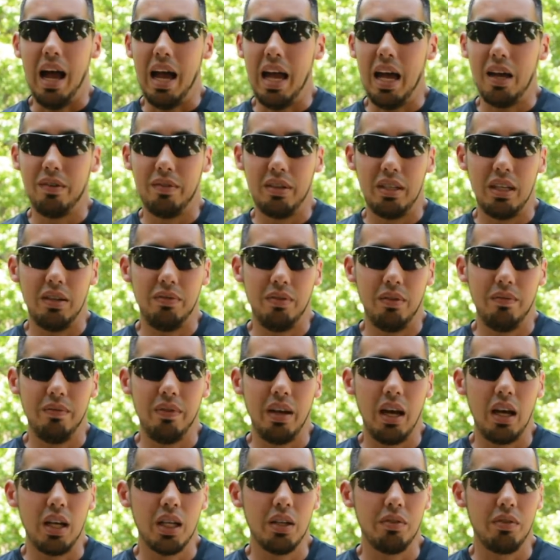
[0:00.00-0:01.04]
I have a different
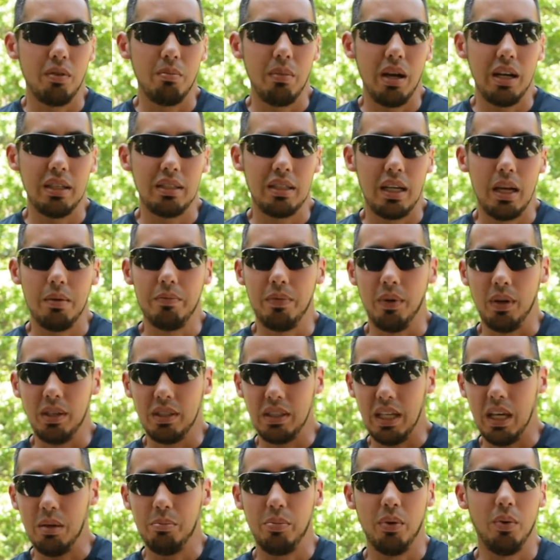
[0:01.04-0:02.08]
value for my time. For
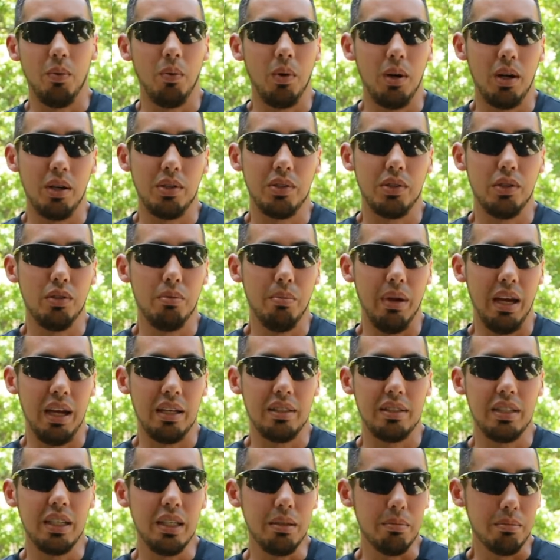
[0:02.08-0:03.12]
example, we're a
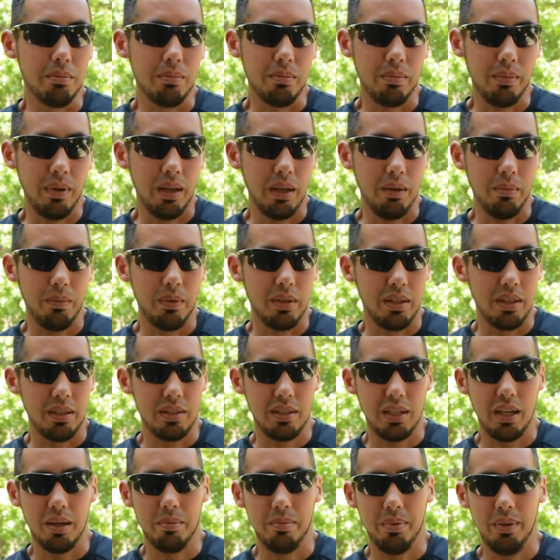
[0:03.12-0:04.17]
two-man team with
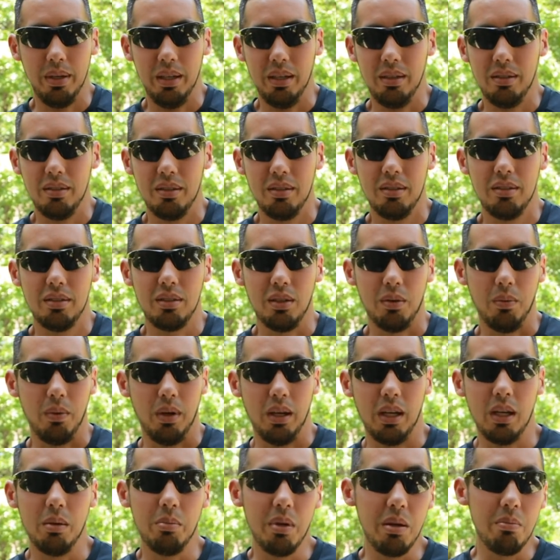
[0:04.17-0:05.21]
this company. So
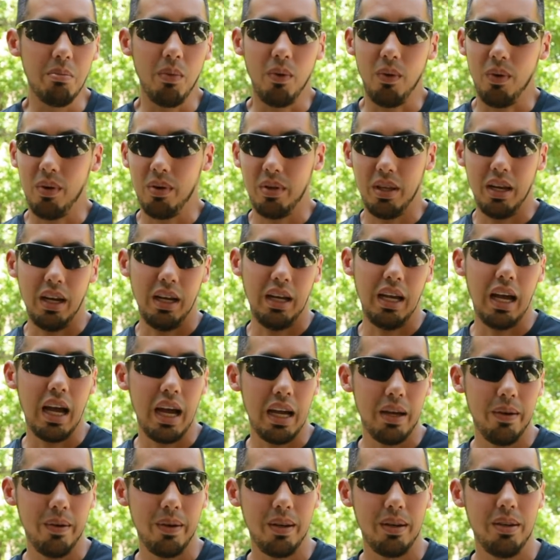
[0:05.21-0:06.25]
we're gonna be more than a
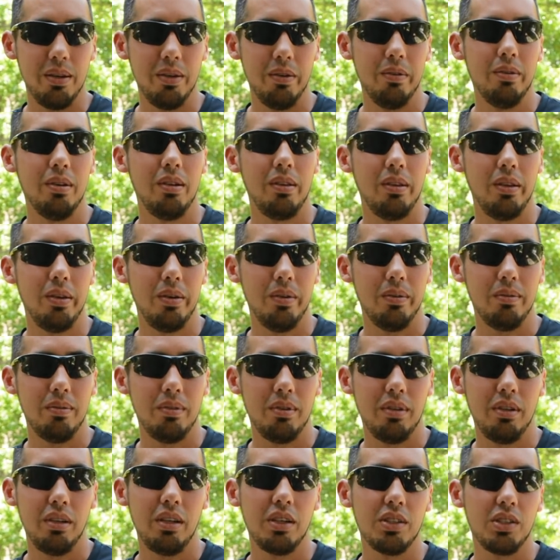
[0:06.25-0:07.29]
guy who can do it alone
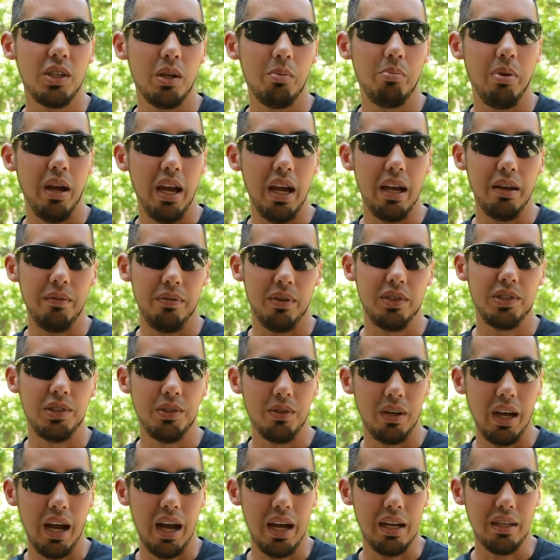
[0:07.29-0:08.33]
because you're paying for
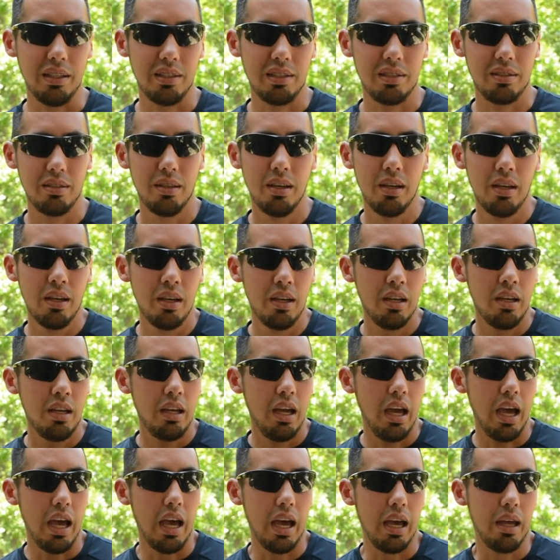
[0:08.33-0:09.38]
two guys.
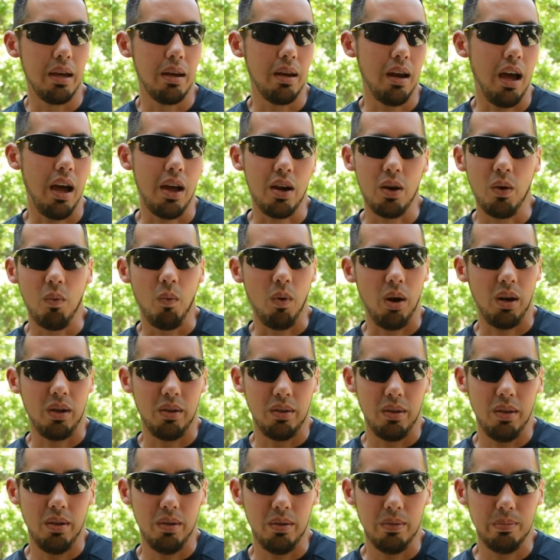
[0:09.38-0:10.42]
And I don't work
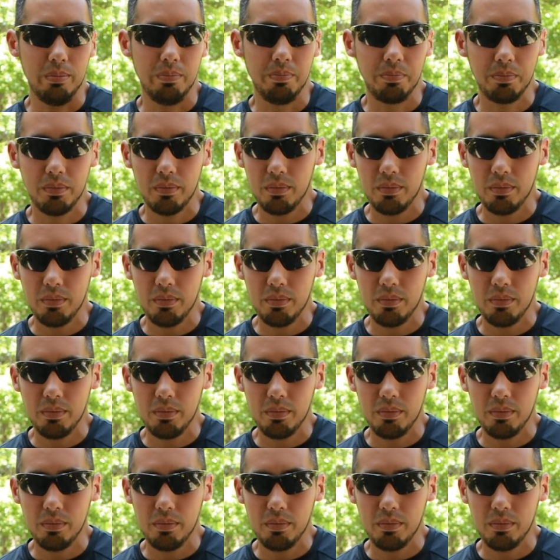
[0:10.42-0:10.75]
alone.